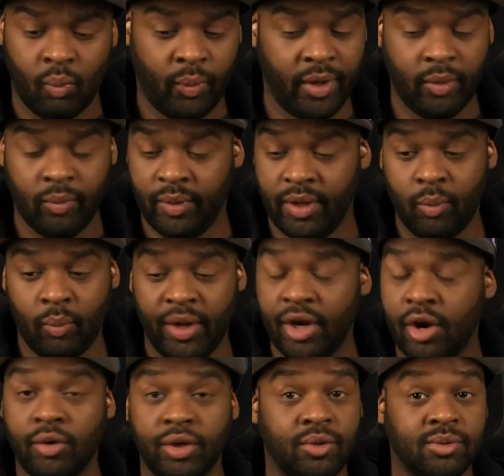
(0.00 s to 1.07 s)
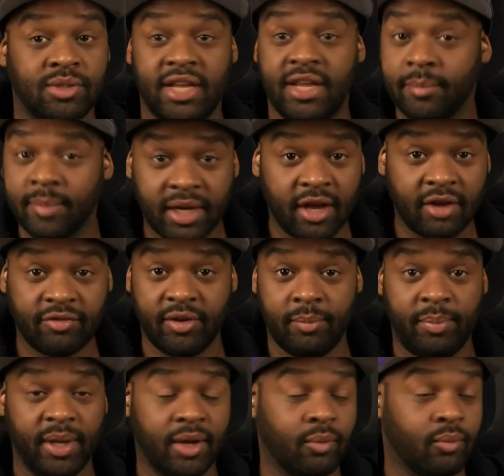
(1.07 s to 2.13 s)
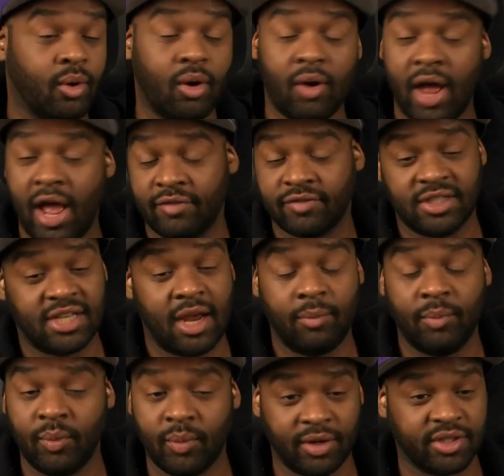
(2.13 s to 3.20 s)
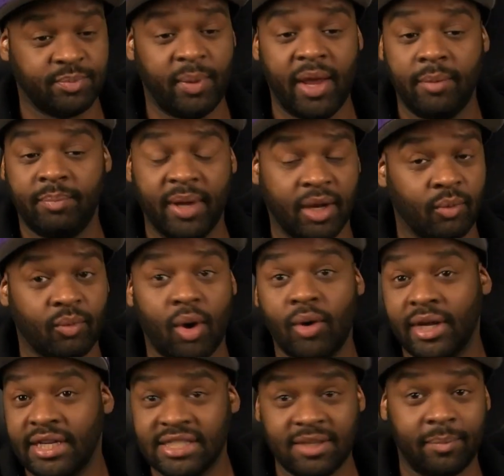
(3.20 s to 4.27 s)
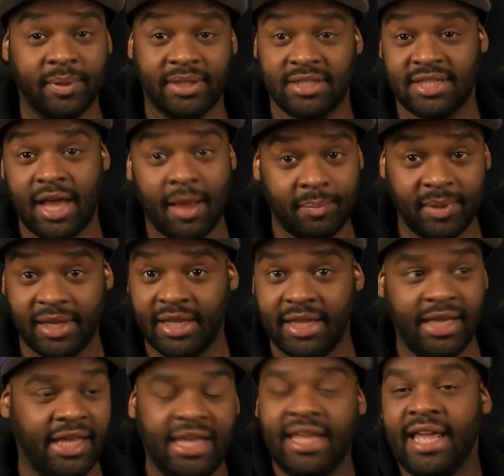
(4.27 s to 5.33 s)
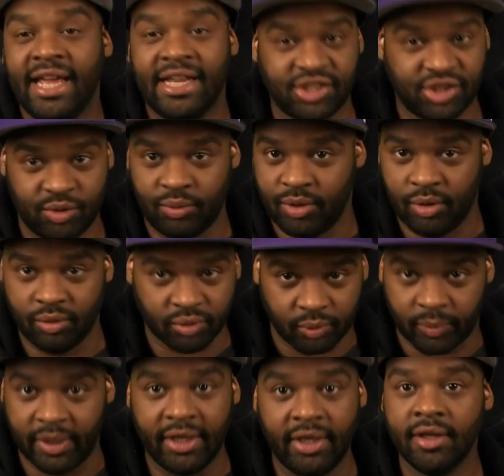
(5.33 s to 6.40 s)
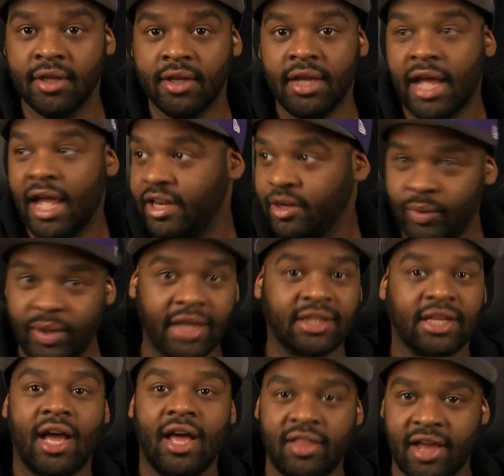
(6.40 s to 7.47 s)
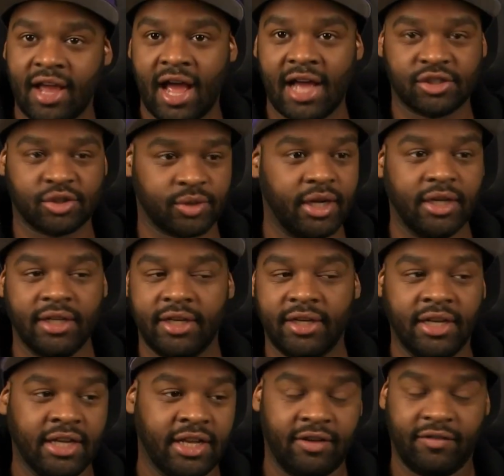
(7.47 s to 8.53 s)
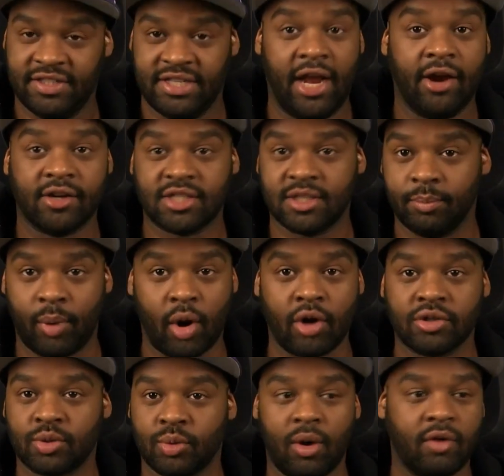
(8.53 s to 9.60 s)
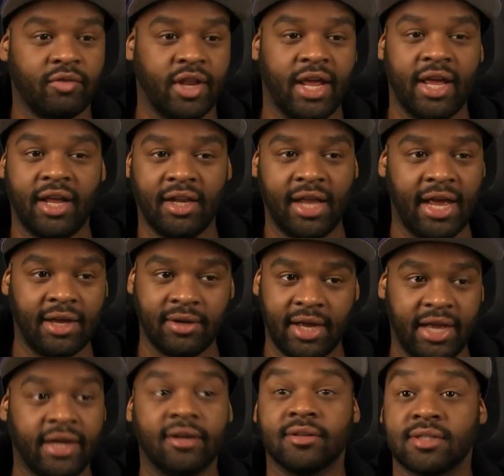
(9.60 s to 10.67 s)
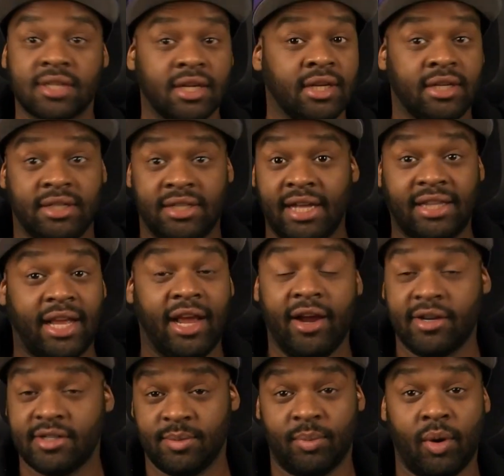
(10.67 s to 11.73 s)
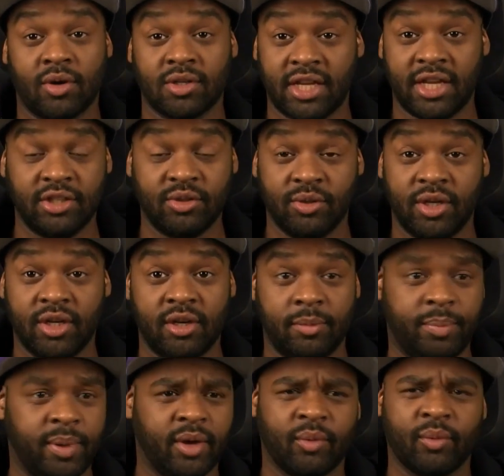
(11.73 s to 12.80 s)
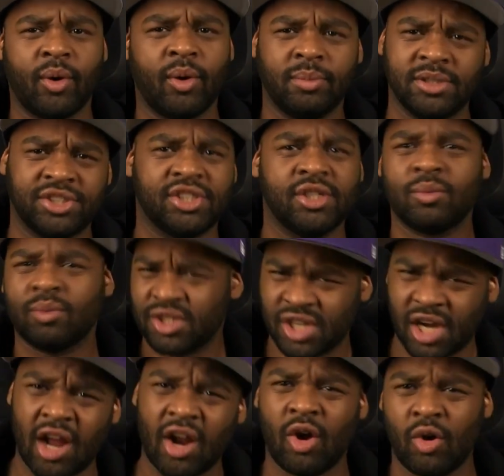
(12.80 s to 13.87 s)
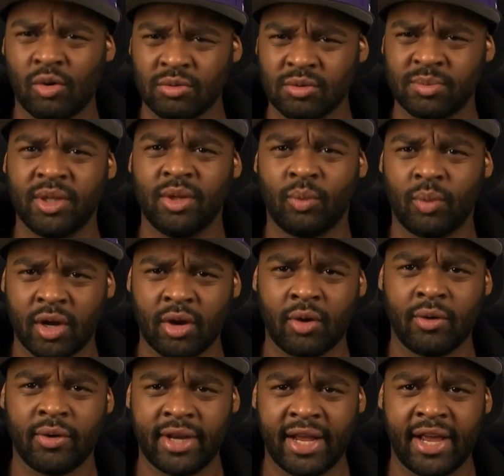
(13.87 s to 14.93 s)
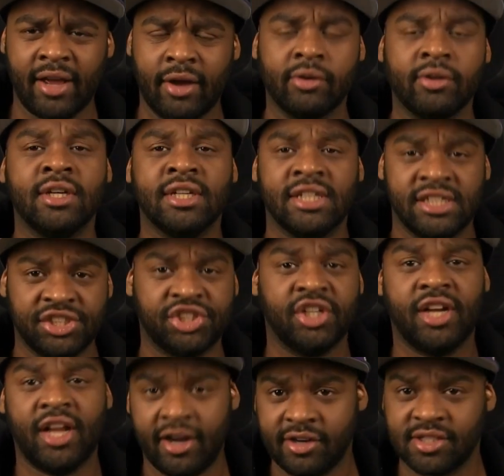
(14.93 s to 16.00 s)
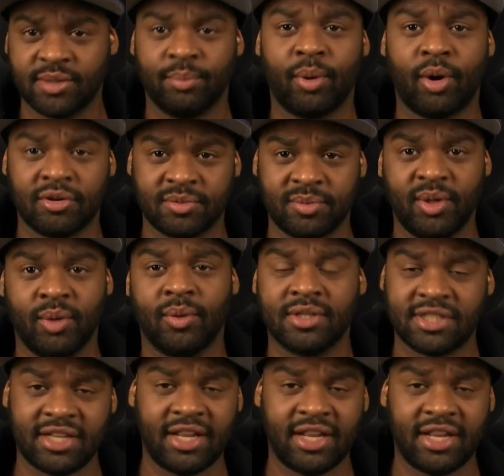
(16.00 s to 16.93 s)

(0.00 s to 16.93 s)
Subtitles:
we don't use him enough in the pick and roll. Half the time we run the Spain pick and roll, he's up at the top of the key. He can't shoot no three. And then we got the other guy trailing. If it's Harrison Barnes, whoever the hell else. Not that Harrison Barnes can't do good in the pick and roll, but shouldn't Rashawn Holmes be the one going down? And shouldn't Harrison Barnes be the one